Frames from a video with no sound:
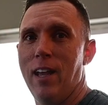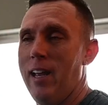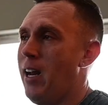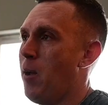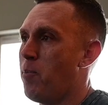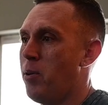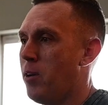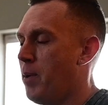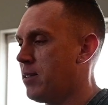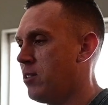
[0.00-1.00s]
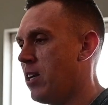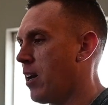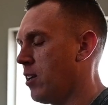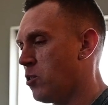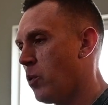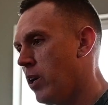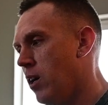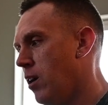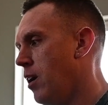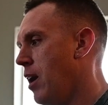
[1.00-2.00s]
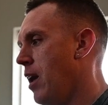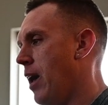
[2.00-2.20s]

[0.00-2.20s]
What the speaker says: And I put a message out on Twitter,